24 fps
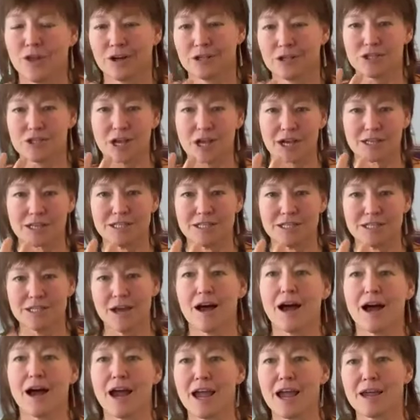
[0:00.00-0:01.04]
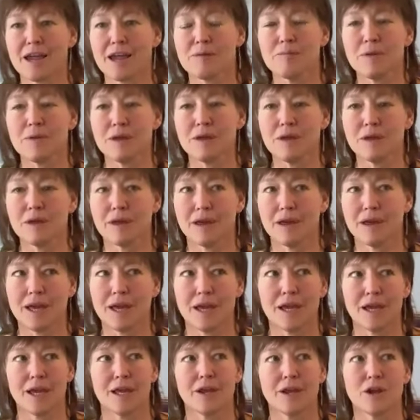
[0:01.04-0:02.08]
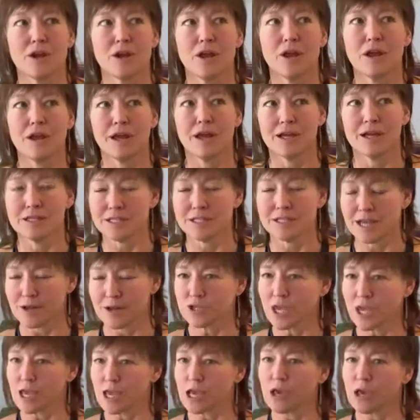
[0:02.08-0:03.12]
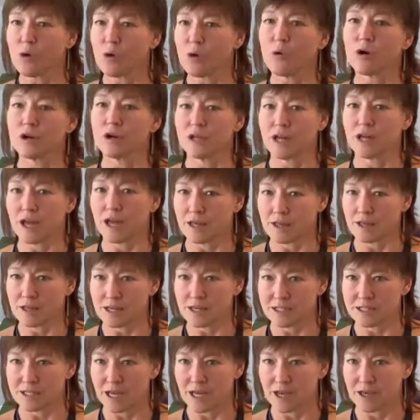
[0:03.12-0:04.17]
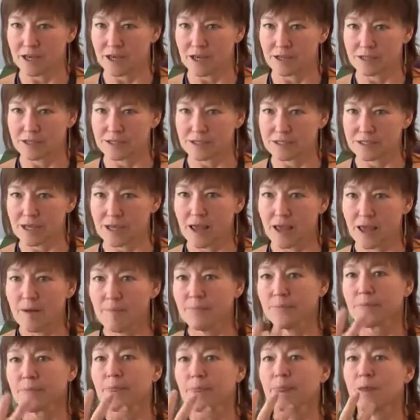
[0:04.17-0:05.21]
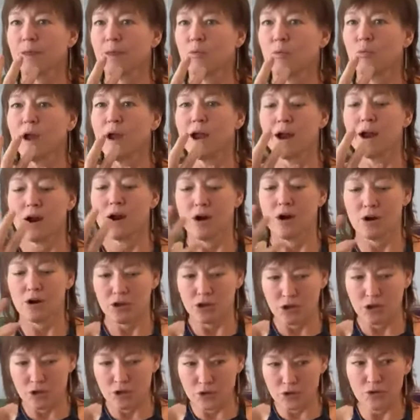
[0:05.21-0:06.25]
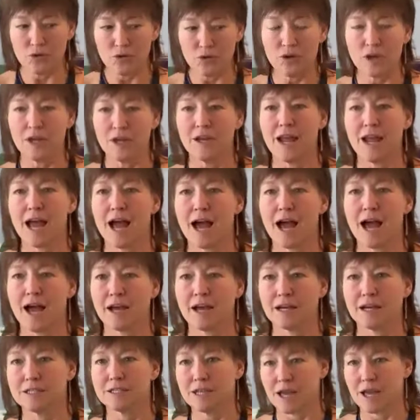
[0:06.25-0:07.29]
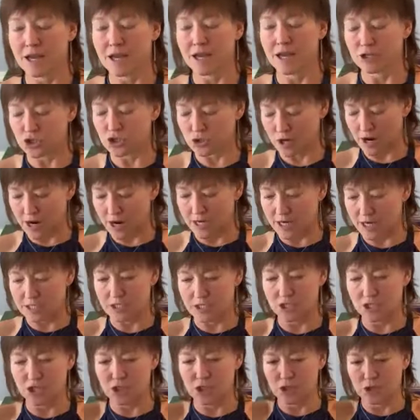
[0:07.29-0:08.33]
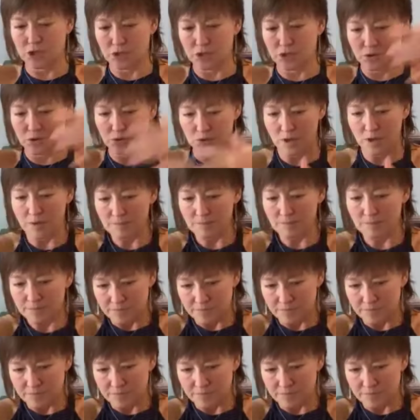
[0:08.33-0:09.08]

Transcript: there's a time in it sounds like your day these days where you connect and try to